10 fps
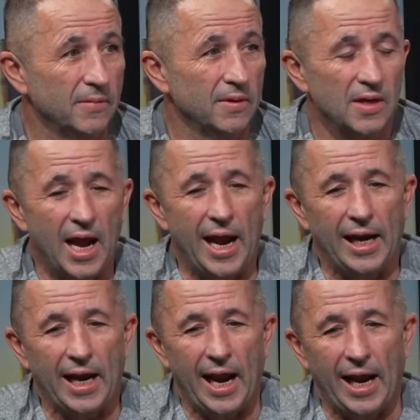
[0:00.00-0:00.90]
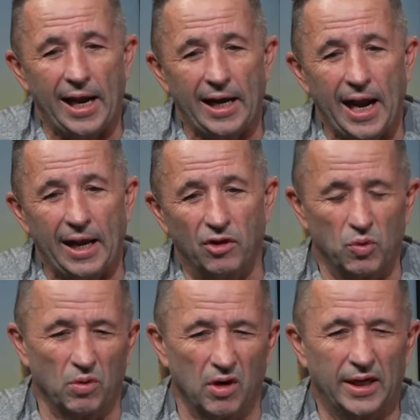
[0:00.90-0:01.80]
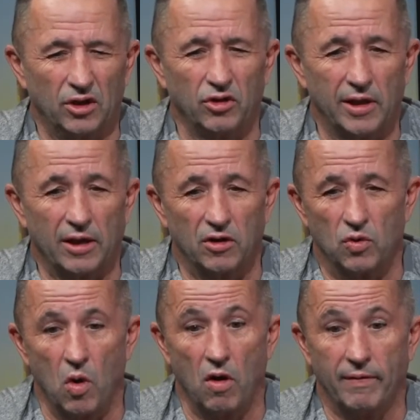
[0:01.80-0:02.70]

Oh. And this was like in 2012,